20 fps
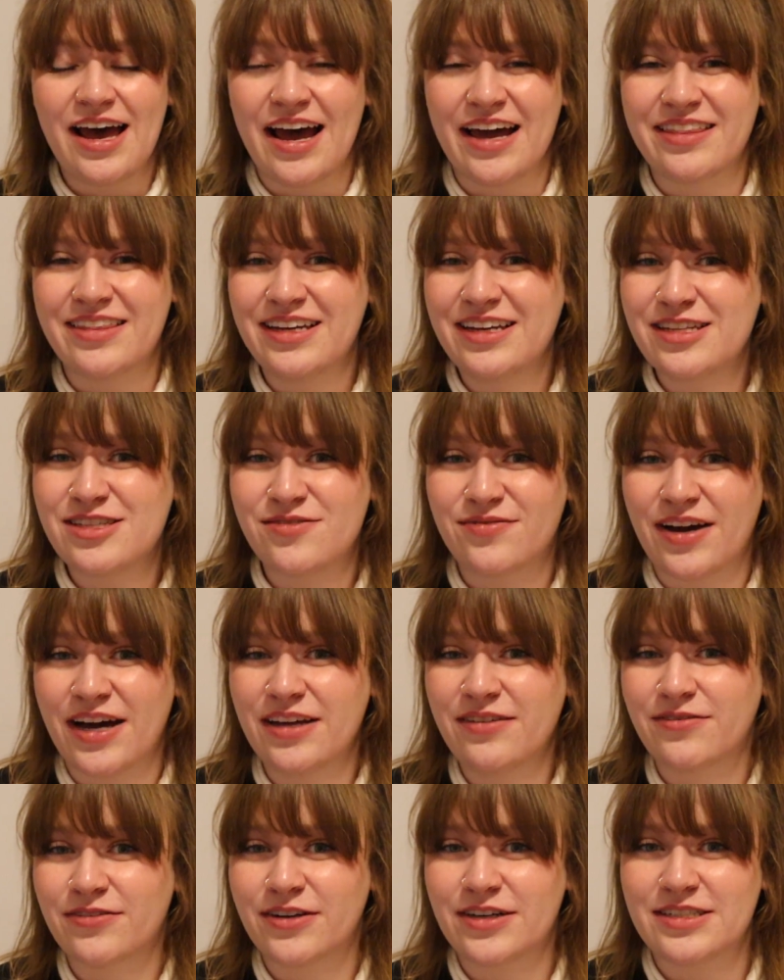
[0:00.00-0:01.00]
I think it's
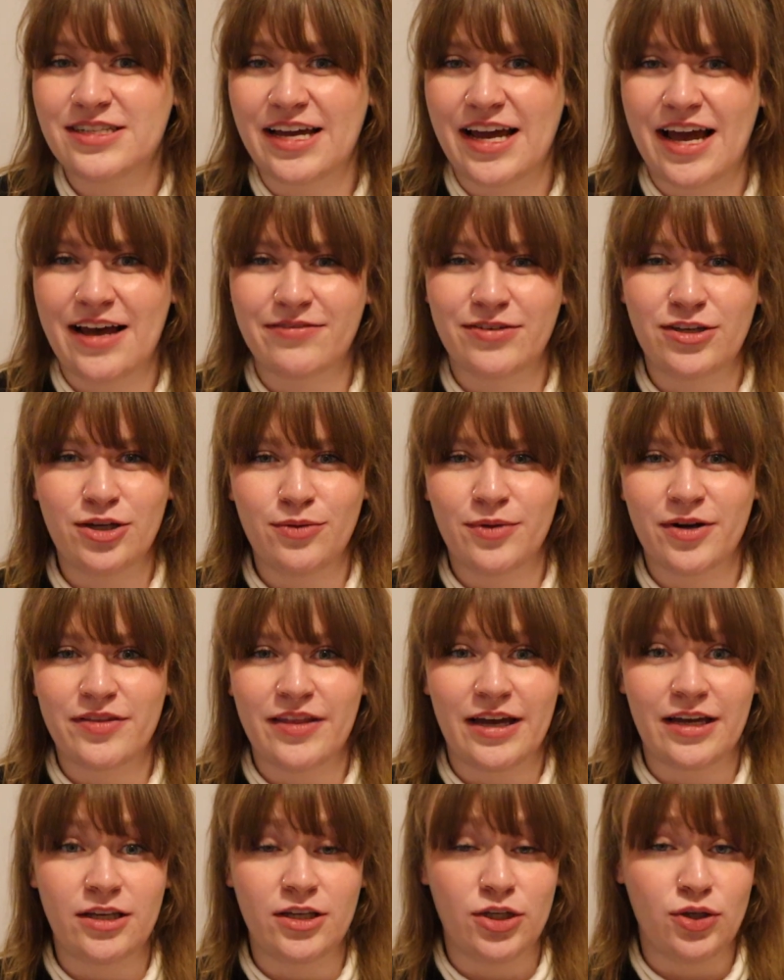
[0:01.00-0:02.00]
fine for it to have humor
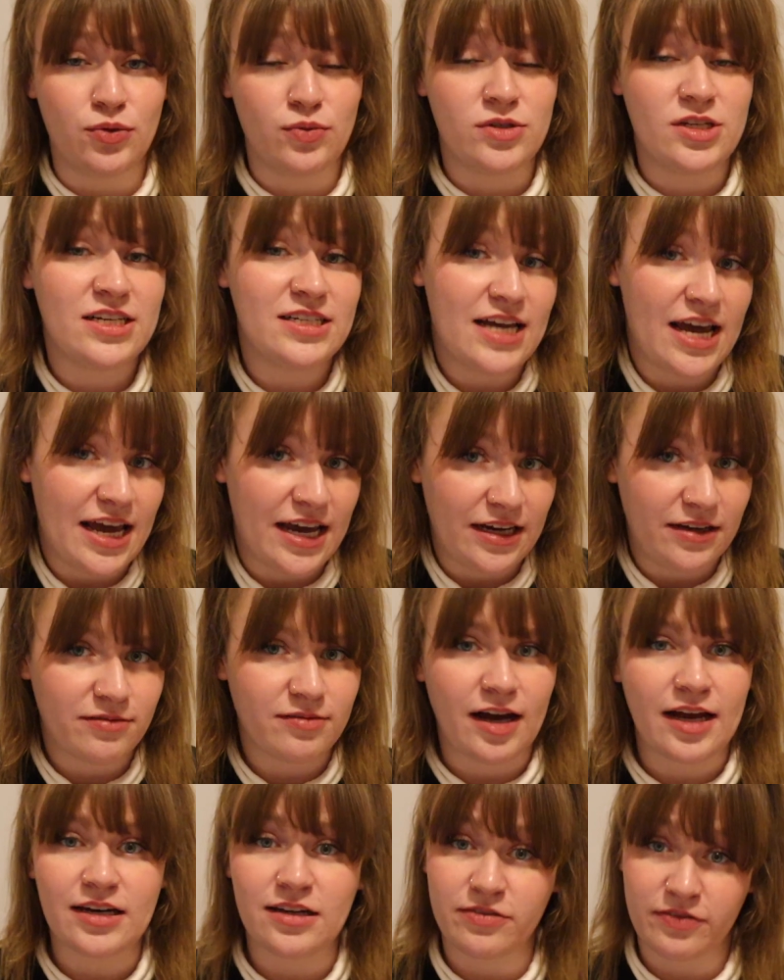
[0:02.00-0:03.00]
that you today
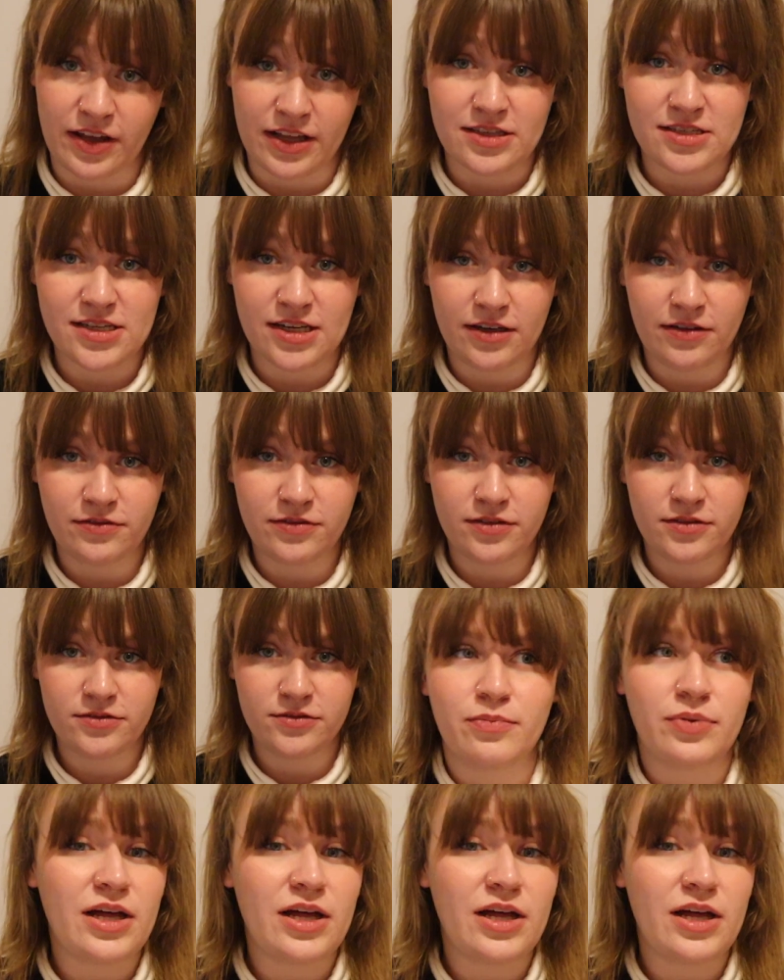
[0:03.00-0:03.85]
find offensive.